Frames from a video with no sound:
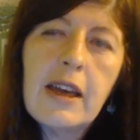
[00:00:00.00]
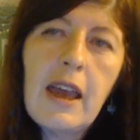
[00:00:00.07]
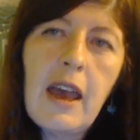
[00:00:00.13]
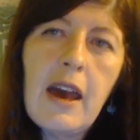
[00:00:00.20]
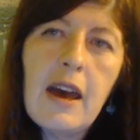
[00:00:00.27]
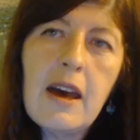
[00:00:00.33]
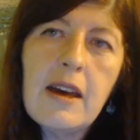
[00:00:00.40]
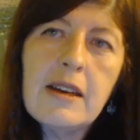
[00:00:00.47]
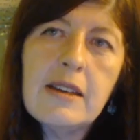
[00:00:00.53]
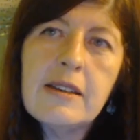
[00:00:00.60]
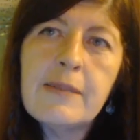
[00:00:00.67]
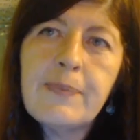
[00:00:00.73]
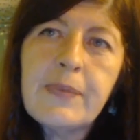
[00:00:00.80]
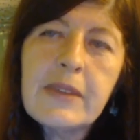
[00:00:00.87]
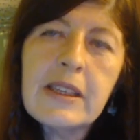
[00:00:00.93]

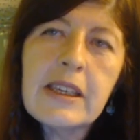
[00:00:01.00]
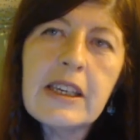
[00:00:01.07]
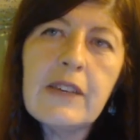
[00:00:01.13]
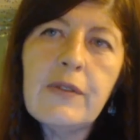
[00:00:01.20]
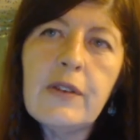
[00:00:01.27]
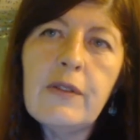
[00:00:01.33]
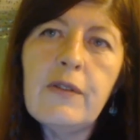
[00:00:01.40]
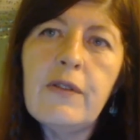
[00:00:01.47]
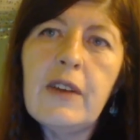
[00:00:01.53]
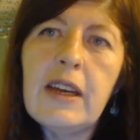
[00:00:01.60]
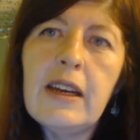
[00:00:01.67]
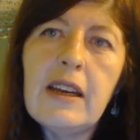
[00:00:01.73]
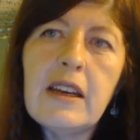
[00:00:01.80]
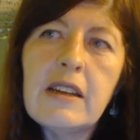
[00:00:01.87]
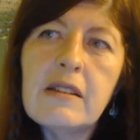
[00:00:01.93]
can give the
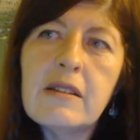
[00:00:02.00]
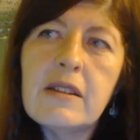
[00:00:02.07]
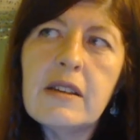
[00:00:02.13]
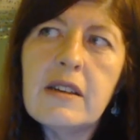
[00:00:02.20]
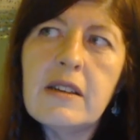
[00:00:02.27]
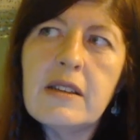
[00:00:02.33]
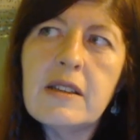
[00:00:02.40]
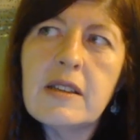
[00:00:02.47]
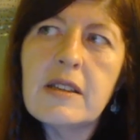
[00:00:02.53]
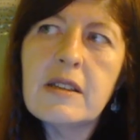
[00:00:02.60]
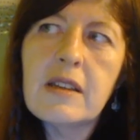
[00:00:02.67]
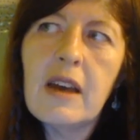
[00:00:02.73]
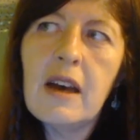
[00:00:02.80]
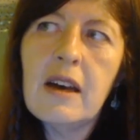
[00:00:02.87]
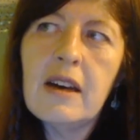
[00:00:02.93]
feeling that
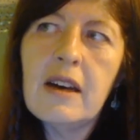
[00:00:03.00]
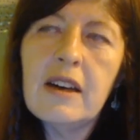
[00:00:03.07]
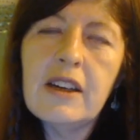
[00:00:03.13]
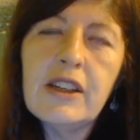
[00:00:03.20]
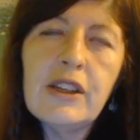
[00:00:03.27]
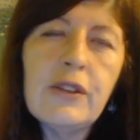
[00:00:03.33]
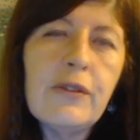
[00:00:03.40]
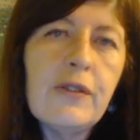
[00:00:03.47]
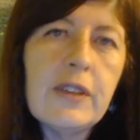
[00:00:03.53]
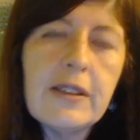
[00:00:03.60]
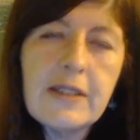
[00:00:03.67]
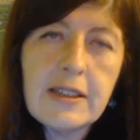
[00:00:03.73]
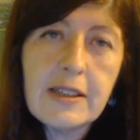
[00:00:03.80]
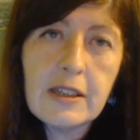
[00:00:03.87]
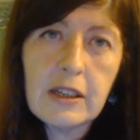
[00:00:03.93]
you feel
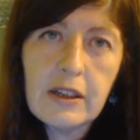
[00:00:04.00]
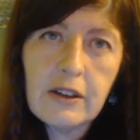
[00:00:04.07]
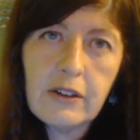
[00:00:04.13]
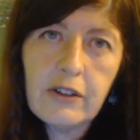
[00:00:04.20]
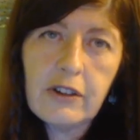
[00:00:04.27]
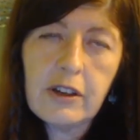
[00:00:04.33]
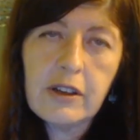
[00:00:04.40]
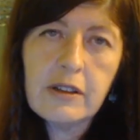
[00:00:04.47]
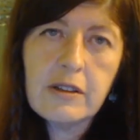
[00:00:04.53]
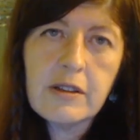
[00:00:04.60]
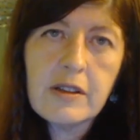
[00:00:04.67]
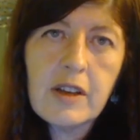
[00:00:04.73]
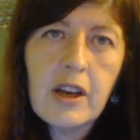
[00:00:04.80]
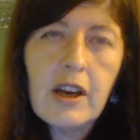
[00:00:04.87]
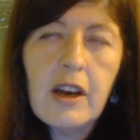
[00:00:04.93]

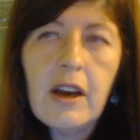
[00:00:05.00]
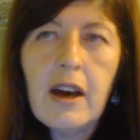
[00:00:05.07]
disillusioned,